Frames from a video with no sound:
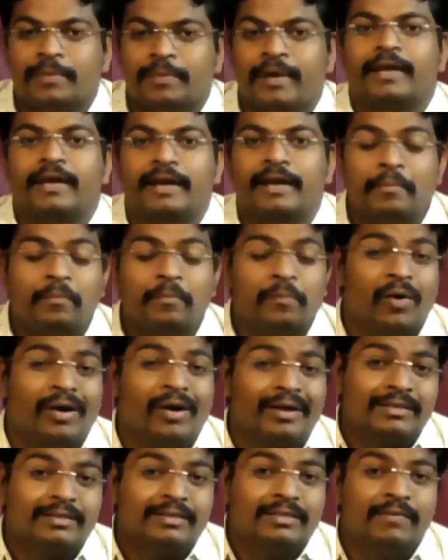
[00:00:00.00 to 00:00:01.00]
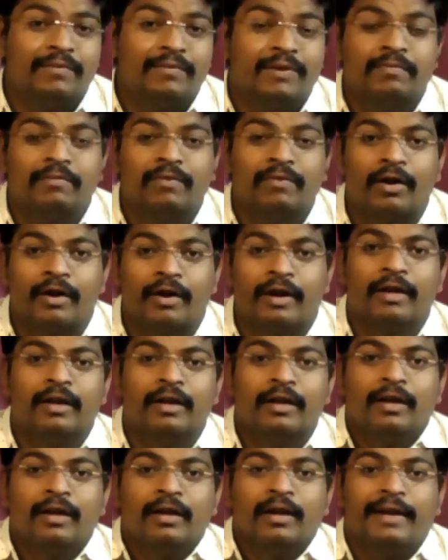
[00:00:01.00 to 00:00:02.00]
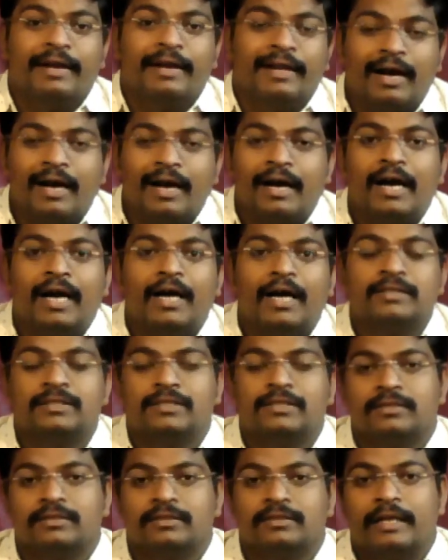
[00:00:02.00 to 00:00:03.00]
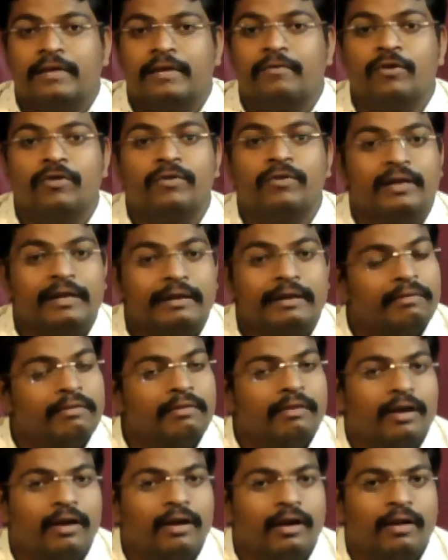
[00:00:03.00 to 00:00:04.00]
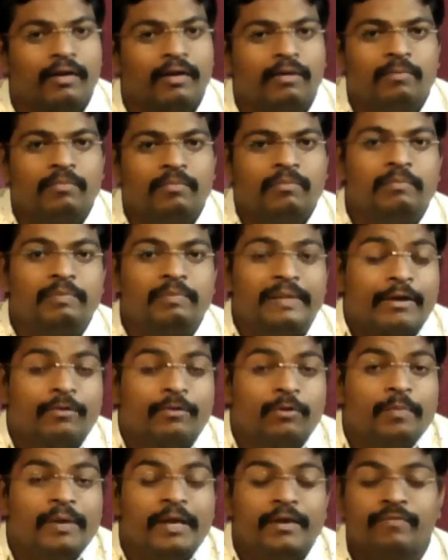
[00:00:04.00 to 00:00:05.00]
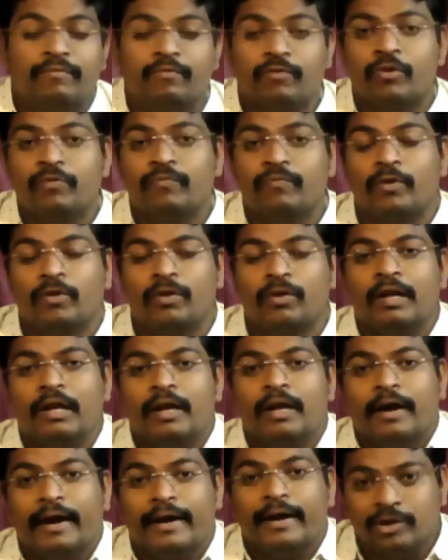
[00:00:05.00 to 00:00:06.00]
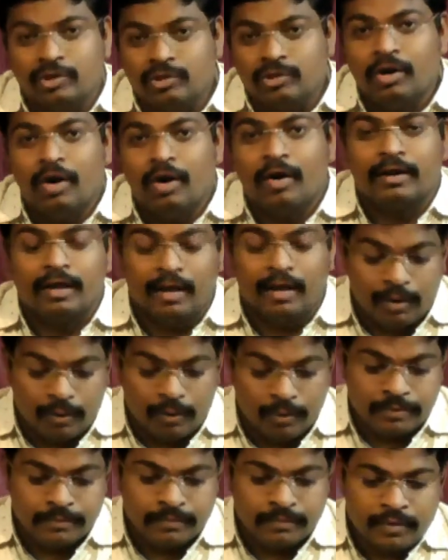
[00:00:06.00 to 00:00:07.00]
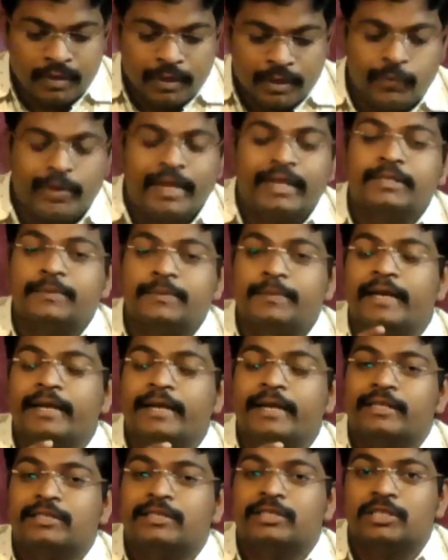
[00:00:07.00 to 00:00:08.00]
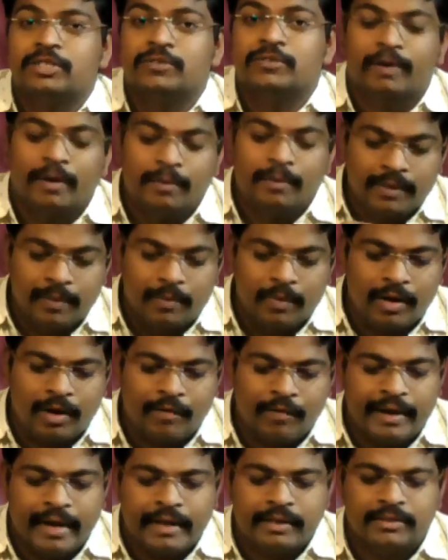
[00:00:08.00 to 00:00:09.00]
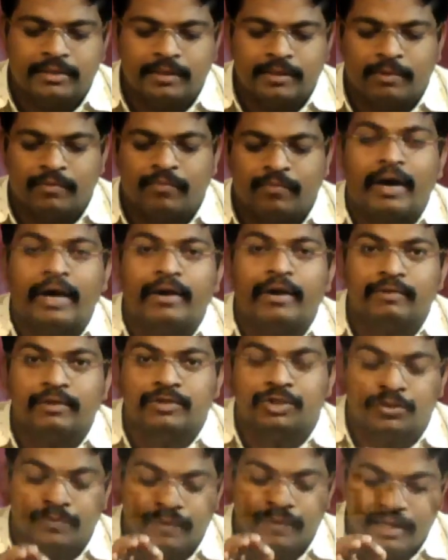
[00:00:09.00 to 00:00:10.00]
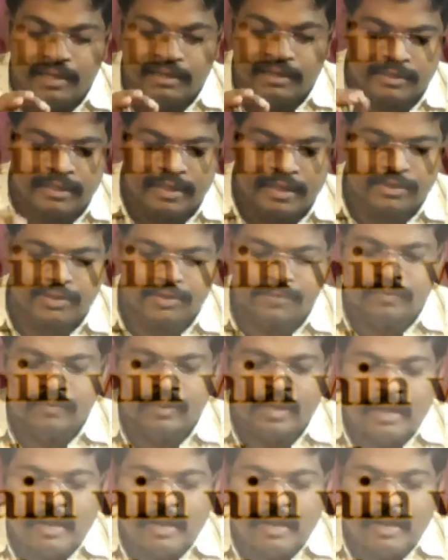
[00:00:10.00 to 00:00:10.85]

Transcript: May He impart His living word in our hearts that would, uh, that would be fruitful and to God alone. Today's meditation is from the book of Acts, chapter 5, verse 26.